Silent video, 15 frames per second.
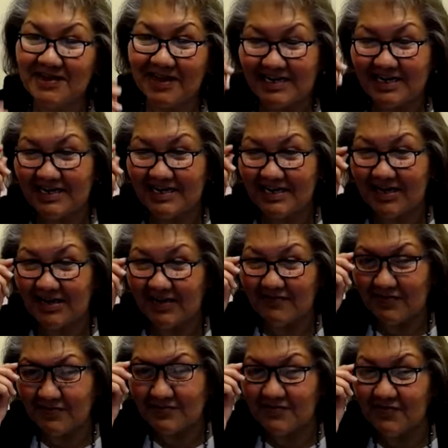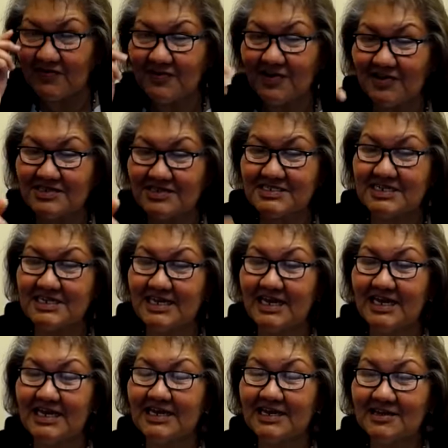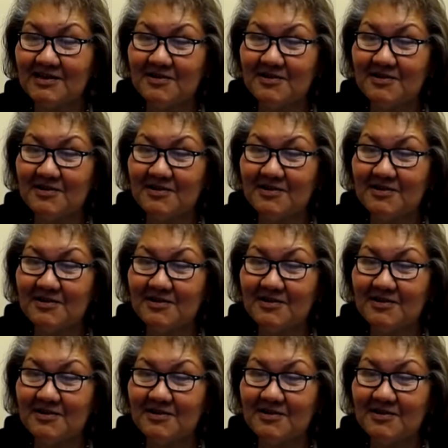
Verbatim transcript: I kind of got off those phone calls today.